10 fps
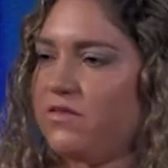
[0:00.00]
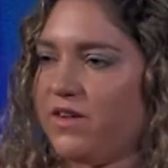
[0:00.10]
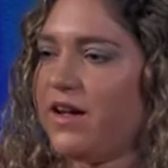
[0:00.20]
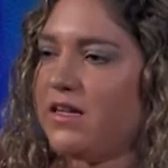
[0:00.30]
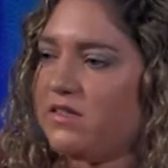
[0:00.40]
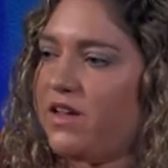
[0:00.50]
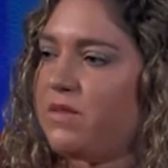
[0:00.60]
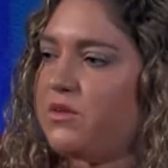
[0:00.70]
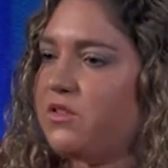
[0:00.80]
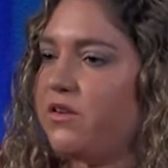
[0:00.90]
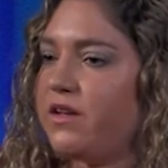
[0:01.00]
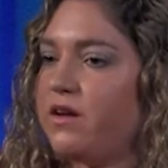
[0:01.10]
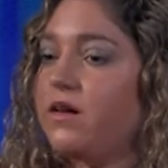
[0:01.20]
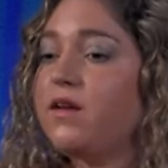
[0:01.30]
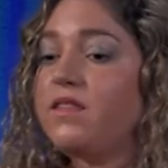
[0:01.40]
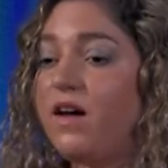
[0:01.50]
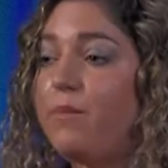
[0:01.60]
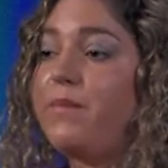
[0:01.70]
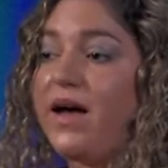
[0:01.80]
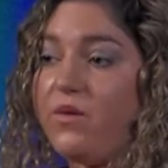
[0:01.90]
different kinds of animals earlier, the
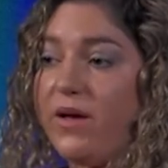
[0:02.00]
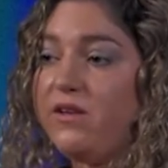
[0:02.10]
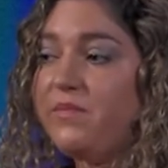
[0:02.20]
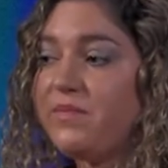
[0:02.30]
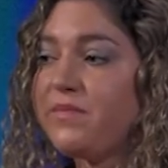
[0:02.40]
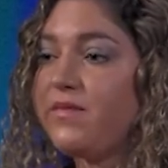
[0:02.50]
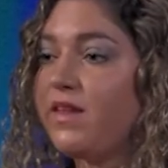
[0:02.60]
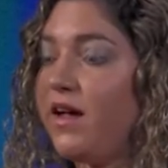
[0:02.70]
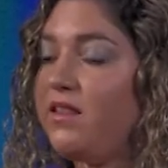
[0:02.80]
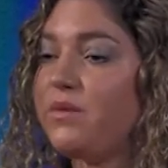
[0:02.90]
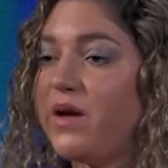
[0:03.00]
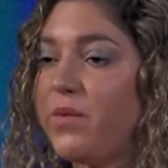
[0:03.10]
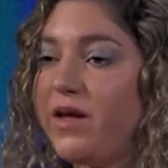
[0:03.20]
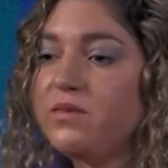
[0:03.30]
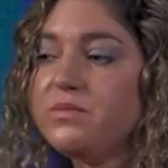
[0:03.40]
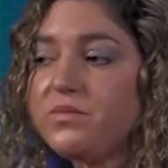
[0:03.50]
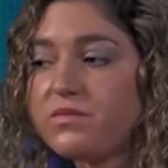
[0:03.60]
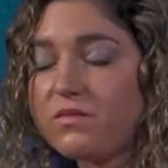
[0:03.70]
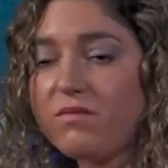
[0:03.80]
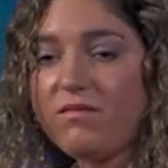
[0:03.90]
humpback whale and the right whale.
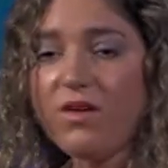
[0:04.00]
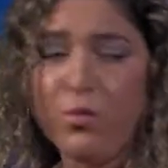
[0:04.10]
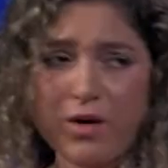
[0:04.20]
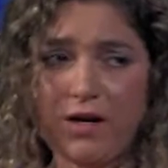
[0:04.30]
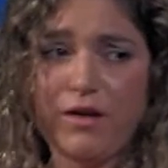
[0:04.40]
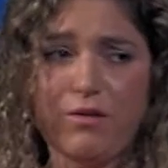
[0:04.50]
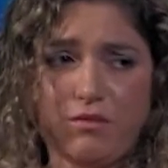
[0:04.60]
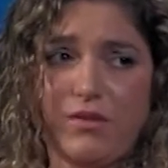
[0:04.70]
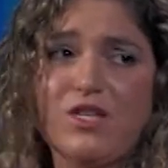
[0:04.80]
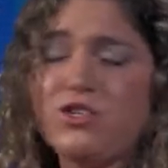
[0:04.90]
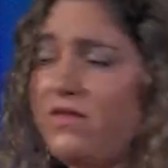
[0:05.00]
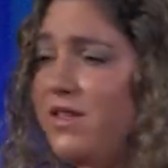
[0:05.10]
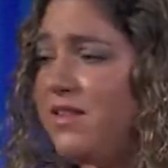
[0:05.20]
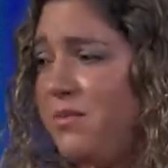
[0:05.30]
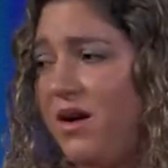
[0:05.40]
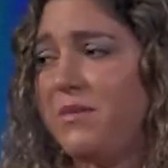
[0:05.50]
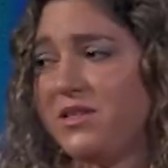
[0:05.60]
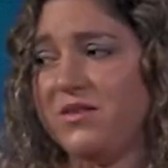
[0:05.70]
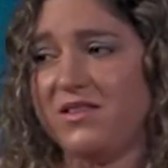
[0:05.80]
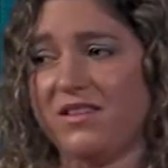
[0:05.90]
We're going to go through each of these. I
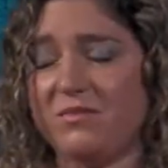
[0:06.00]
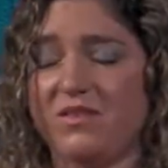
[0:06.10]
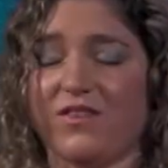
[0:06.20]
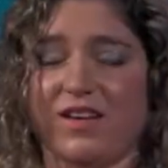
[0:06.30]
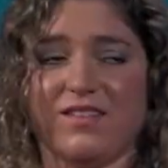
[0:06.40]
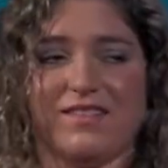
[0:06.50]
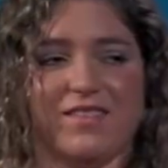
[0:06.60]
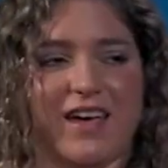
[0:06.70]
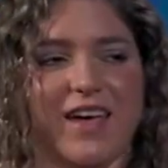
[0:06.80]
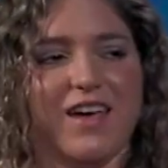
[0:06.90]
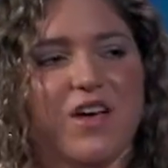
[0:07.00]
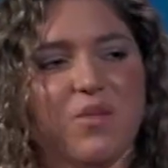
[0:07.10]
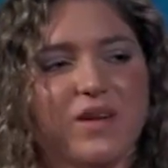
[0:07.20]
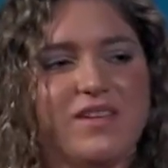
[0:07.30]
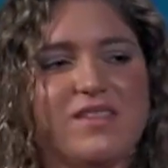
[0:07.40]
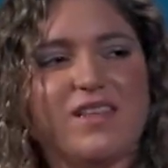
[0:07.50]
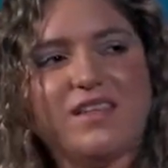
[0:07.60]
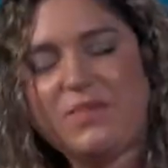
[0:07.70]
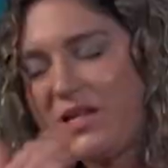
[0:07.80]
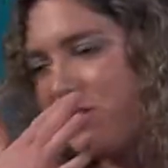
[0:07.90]
promise you it's going to be fun, okay? What do you see in
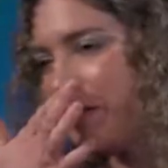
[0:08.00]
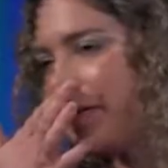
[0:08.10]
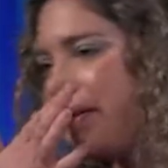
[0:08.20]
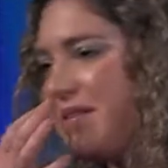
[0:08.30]
this picture?